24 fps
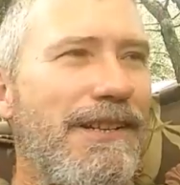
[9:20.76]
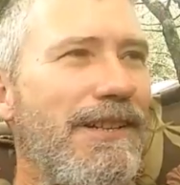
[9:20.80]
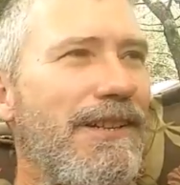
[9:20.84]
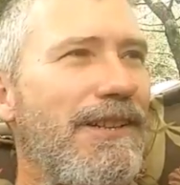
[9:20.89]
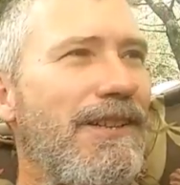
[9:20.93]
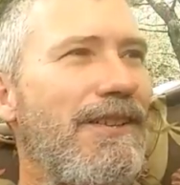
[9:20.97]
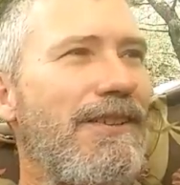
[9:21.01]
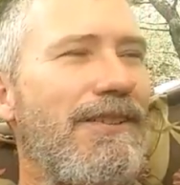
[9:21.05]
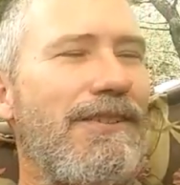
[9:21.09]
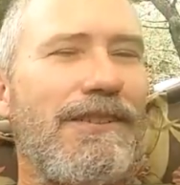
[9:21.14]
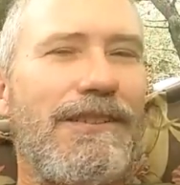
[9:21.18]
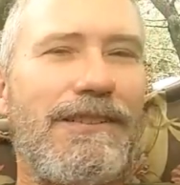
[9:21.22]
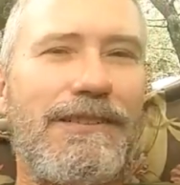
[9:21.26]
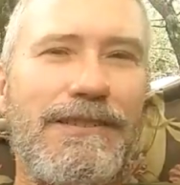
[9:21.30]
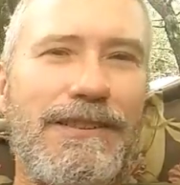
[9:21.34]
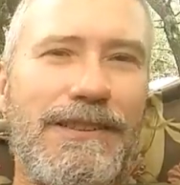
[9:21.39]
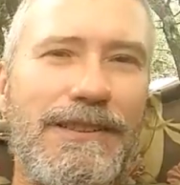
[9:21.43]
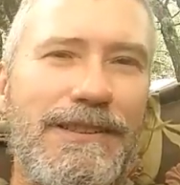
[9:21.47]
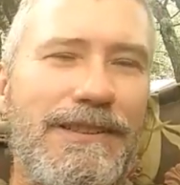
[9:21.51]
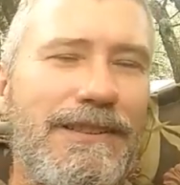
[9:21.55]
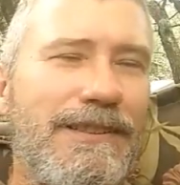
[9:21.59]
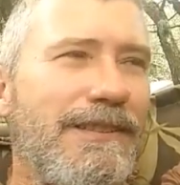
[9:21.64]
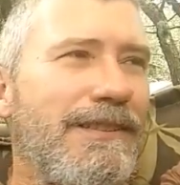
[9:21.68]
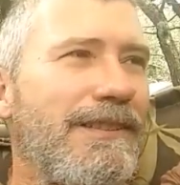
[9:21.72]
you know,
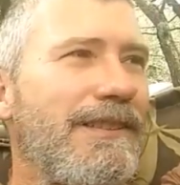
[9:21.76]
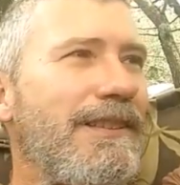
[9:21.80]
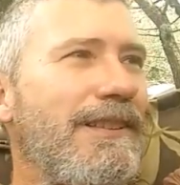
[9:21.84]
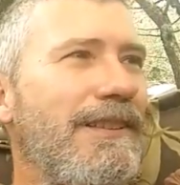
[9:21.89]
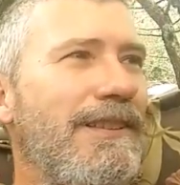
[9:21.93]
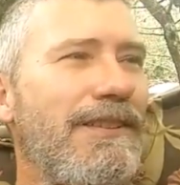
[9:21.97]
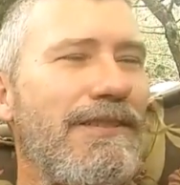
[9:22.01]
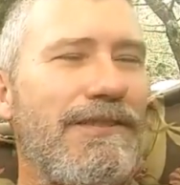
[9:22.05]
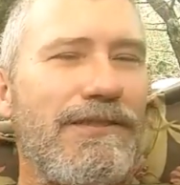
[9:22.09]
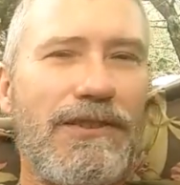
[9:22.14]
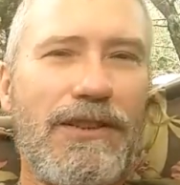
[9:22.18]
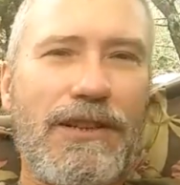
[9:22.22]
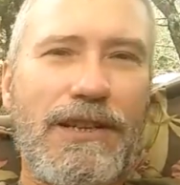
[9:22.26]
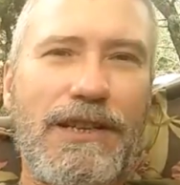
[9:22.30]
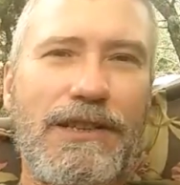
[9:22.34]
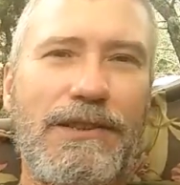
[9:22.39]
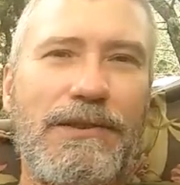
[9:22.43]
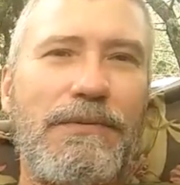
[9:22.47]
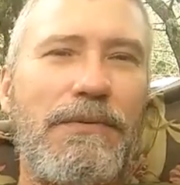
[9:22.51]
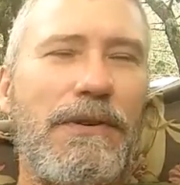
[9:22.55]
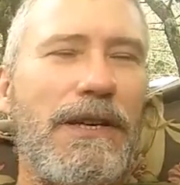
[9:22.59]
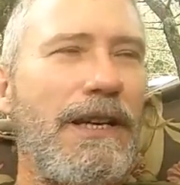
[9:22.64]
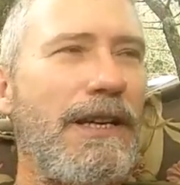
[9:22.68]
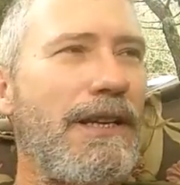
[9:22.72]
you know, look at
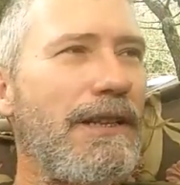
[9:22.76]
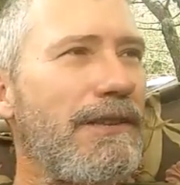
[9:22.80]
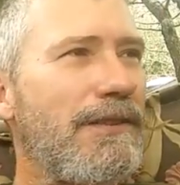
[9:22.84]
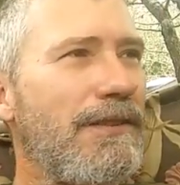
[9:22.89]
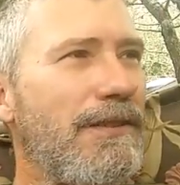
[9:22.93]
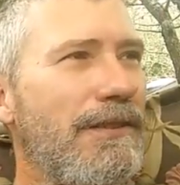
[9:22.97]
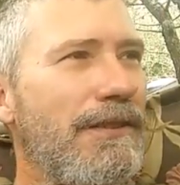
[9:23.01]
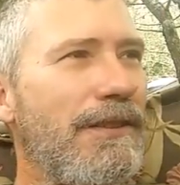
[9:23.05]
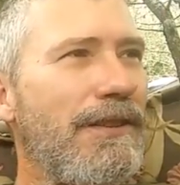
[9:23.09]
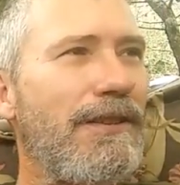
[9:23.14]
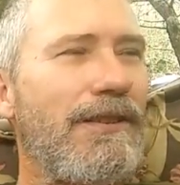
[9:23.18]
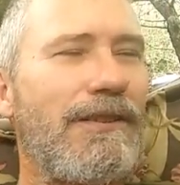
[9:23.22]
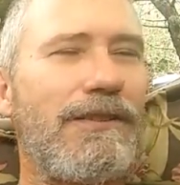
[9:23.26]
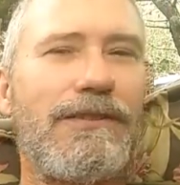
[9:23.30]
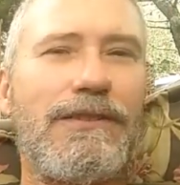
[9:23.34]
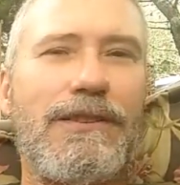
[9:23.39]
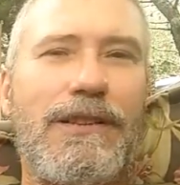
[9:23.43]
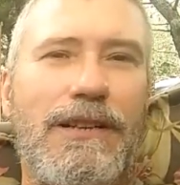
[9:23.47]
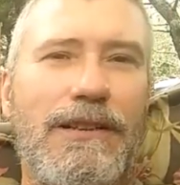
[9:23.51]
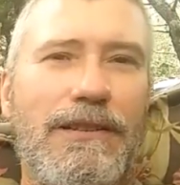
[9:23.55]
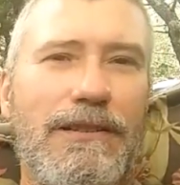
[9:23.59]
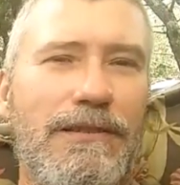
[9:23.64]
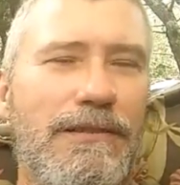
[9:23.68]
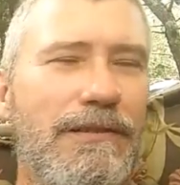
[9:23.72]
his face, you know,
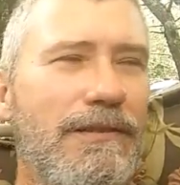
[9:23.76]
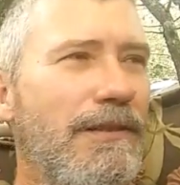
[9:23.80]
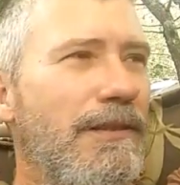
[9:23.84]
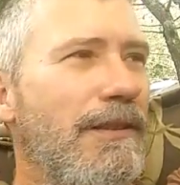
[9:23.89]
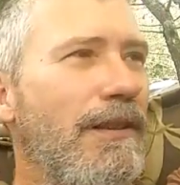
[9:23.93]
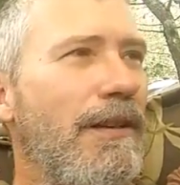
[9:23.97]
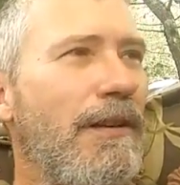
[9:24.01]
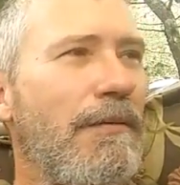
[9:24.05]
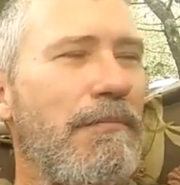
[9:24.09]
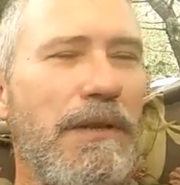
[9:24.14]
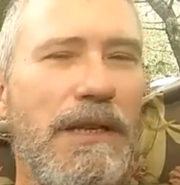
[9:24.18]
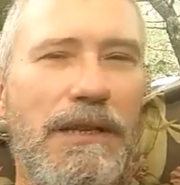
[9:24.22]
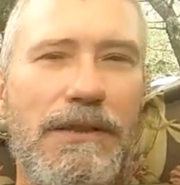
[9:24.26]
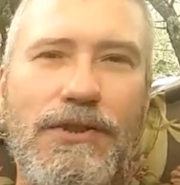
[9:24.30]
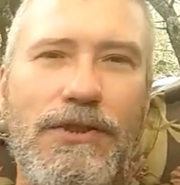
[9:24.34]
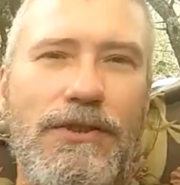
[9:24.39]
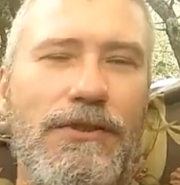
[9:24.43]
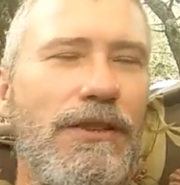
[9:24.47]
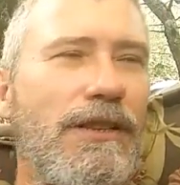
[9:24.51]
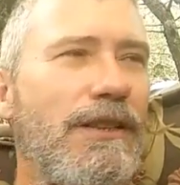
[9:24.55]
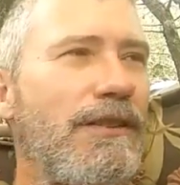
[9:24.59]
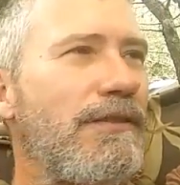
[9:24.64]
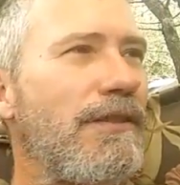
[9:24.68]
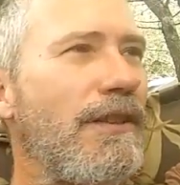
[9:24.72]
uh, I mean,
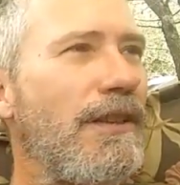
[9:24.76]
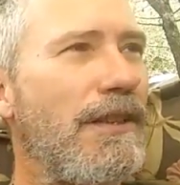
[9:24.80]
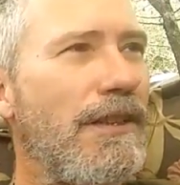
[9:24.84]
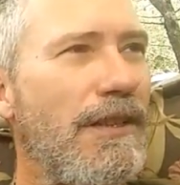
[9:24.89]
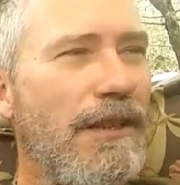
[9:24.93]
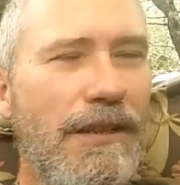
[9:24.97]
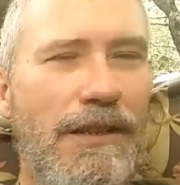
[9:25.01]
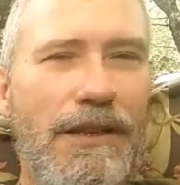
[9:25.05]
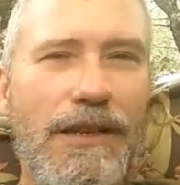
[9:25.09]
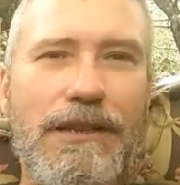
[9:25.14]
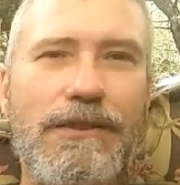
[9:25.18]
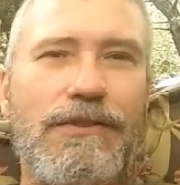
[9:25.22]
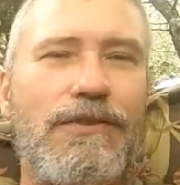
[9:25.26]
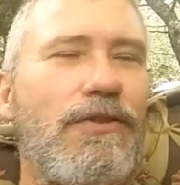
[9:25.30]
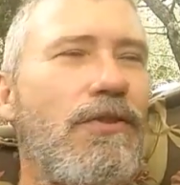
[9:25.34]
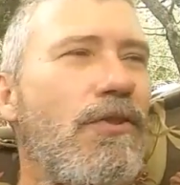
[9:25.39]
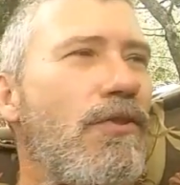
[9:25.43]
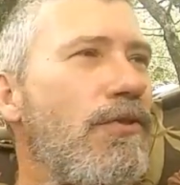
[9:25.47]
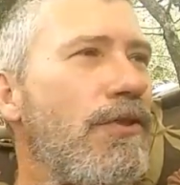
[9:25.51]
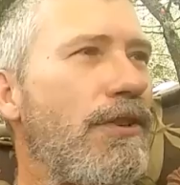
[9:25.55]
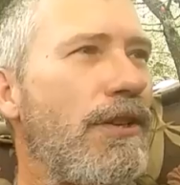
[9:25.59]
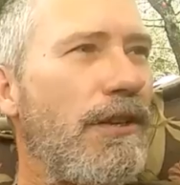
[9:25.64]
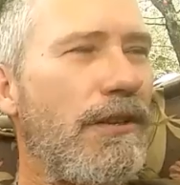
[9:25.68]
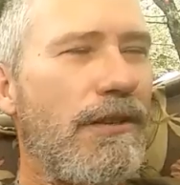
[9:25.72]
shoot, he's, he's
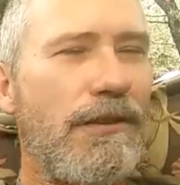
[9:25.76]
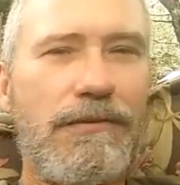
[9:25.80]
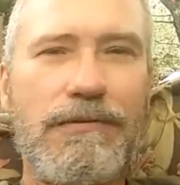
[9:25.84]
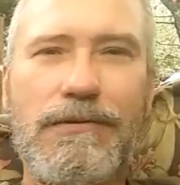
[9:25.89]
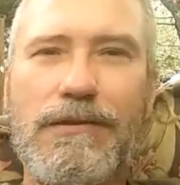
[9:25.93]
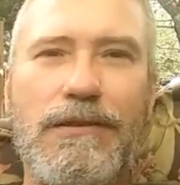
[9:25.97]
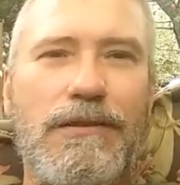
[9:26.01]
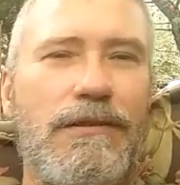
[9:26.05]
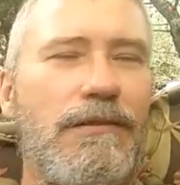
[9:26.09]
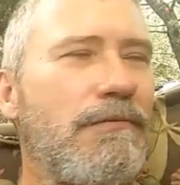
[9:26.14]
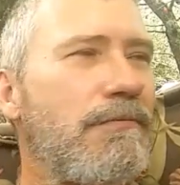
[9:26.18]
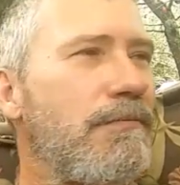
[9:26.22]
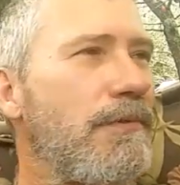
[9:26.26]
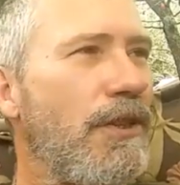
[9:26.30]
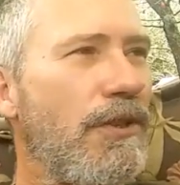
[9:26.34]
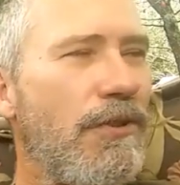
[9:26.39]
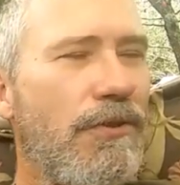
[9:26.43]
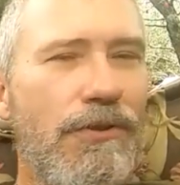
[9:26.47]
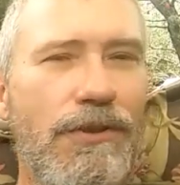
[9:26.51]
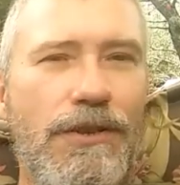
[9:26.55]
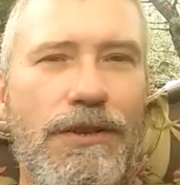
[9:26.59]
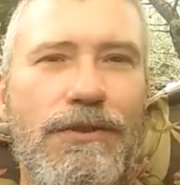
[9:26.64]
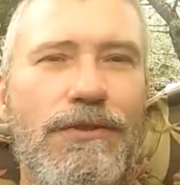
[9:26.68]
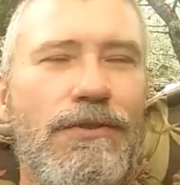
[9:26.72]
growing a, a, you
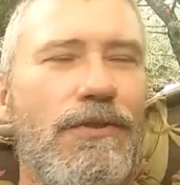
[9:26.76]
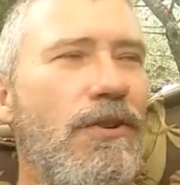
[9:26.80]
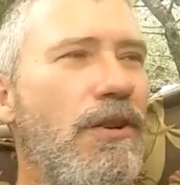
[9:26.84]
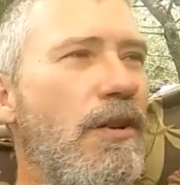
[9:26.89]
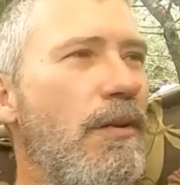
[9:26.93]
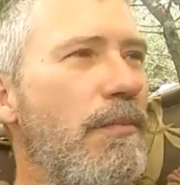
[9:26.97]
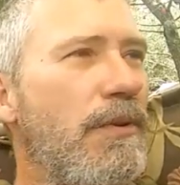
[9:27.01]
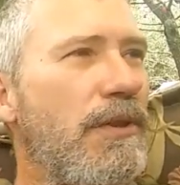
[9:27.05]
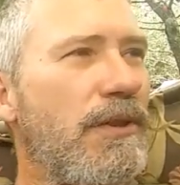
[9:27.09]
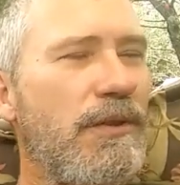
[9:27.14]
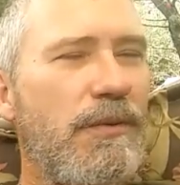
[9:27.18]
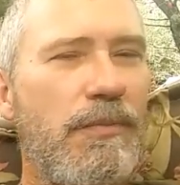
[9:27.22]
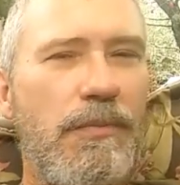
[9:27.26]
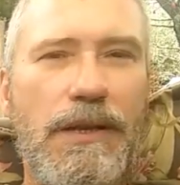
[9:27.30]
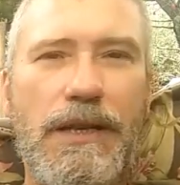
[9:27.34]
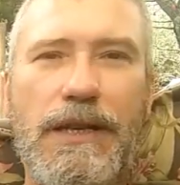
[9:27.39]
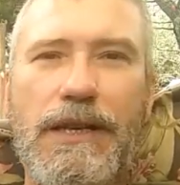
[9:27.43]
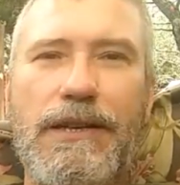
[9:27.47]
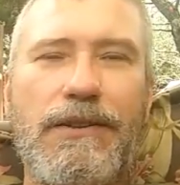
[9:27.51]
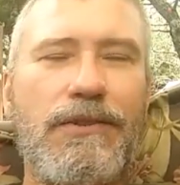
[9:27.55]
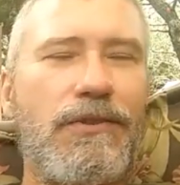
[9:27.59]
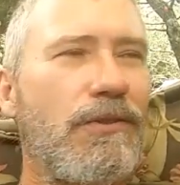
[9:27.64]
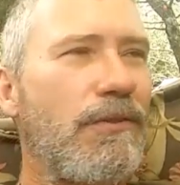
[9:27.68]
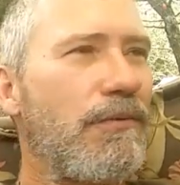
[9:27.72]
know, another arm on his
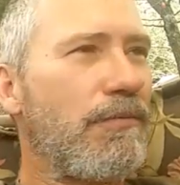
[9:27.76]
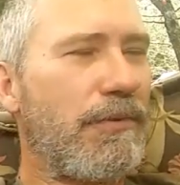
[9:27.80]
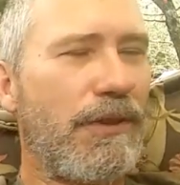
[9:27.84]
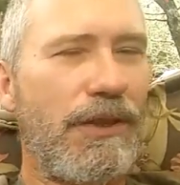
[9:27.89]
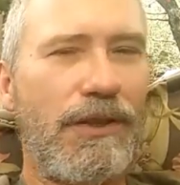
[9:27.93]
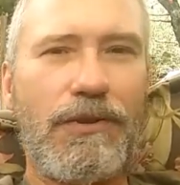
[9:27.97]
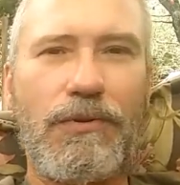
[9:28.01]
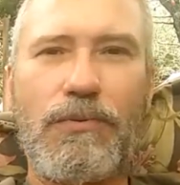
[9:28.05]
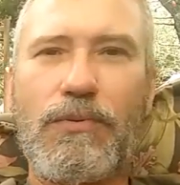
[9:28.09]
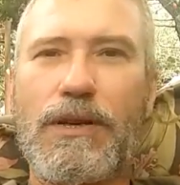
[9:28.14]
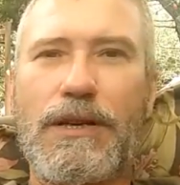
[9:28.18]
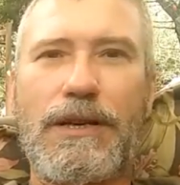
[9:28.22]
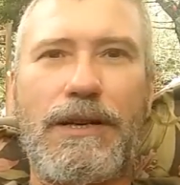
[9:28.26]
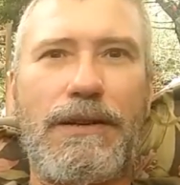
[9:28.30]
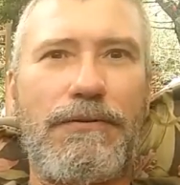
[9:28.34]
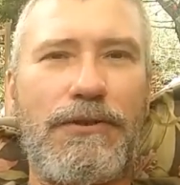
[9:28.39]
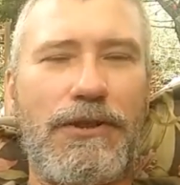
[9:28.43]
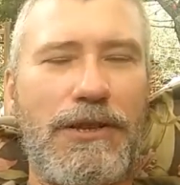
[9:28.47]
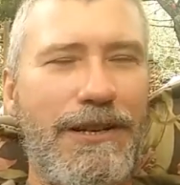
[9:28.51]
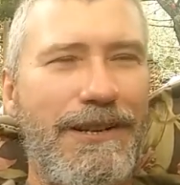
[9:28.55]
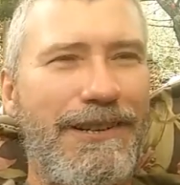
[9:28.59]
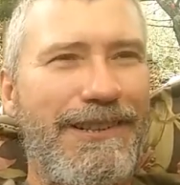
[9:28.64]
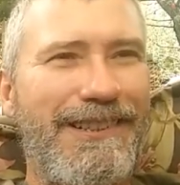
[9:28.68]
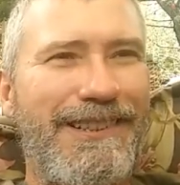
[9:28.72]
back or, you know,
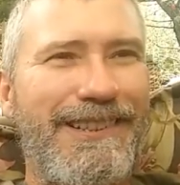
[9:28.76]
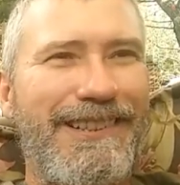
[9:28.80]
whatever.